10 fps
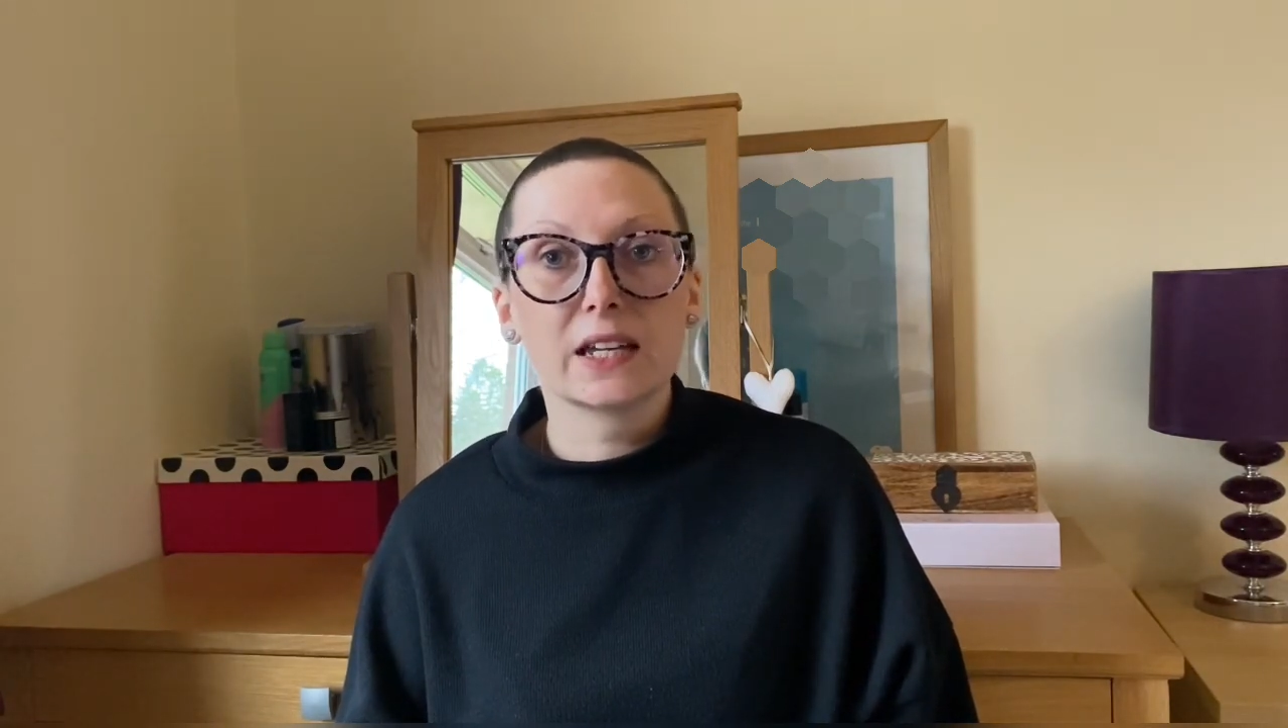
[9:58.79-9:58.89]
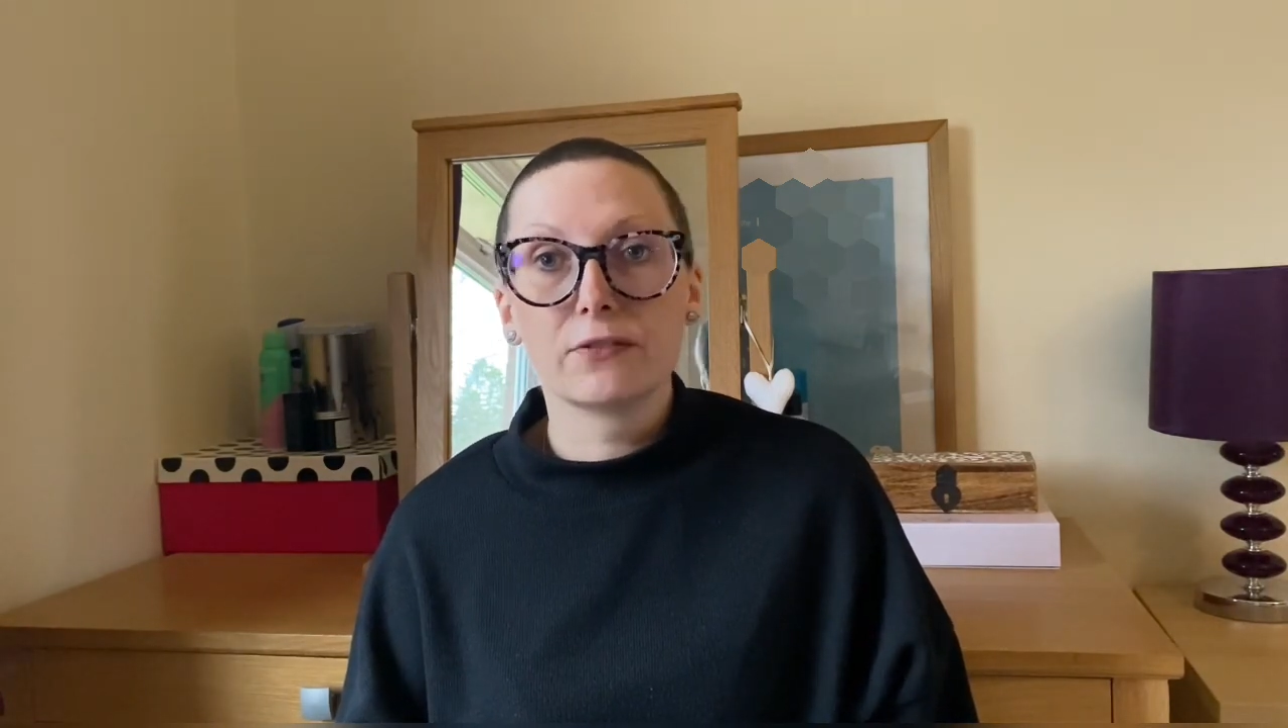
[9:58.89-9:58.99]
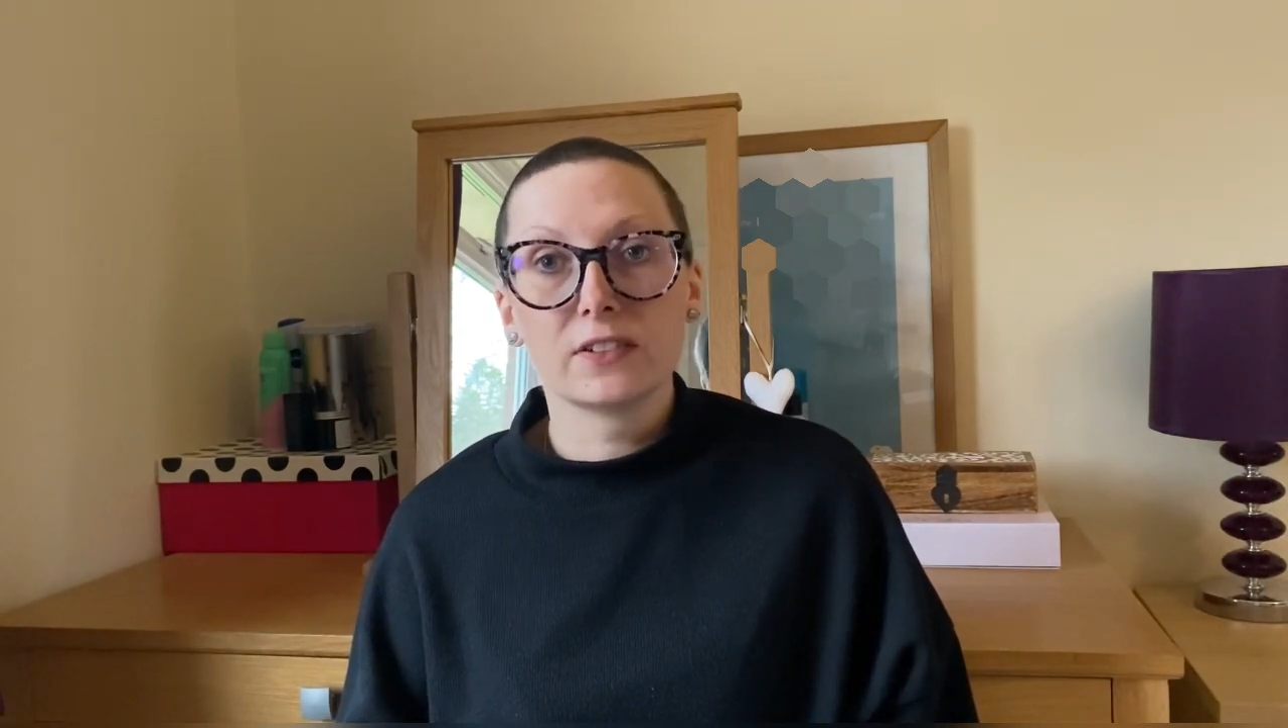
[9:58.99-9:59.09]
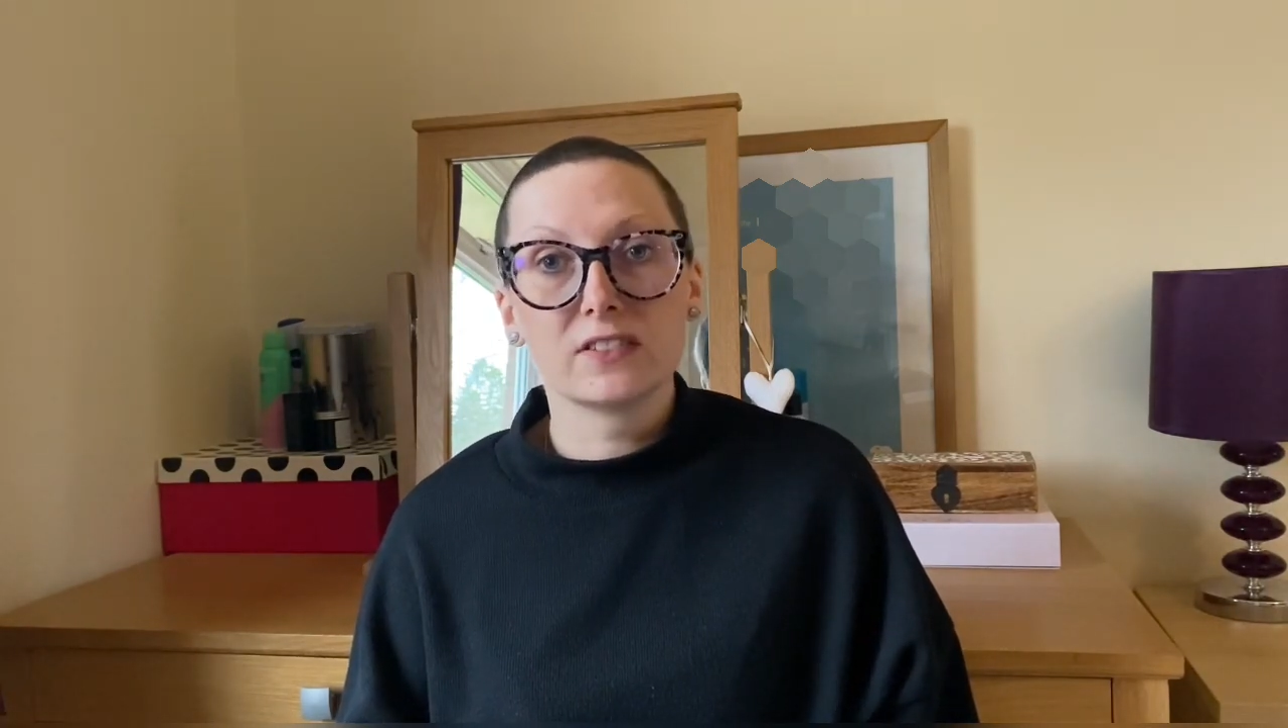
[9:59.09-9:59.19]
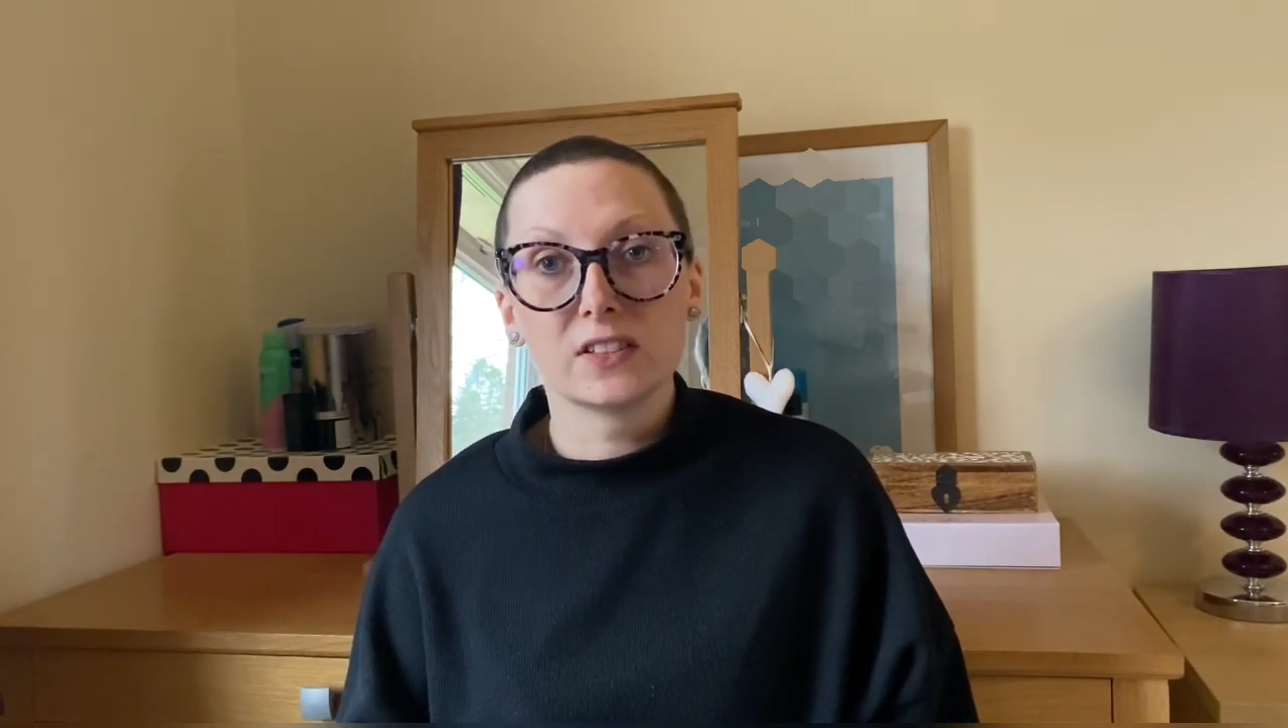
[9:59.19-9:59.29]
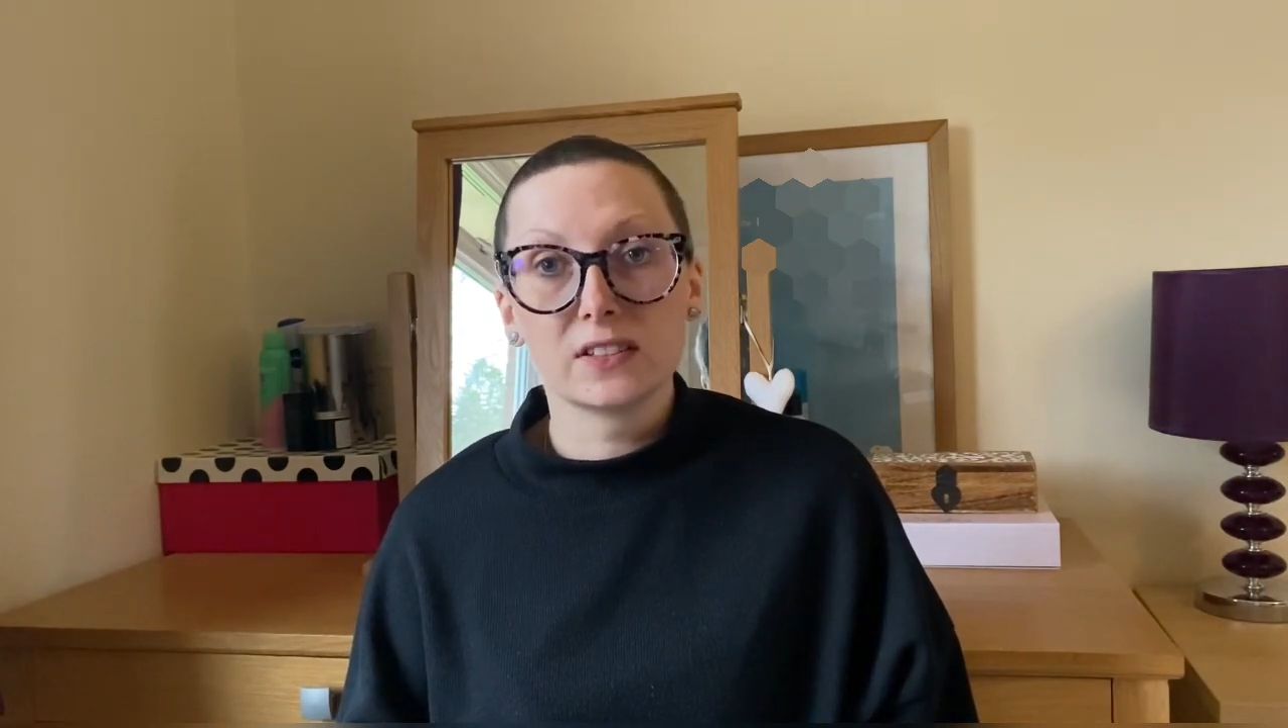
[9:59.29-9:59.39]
if it's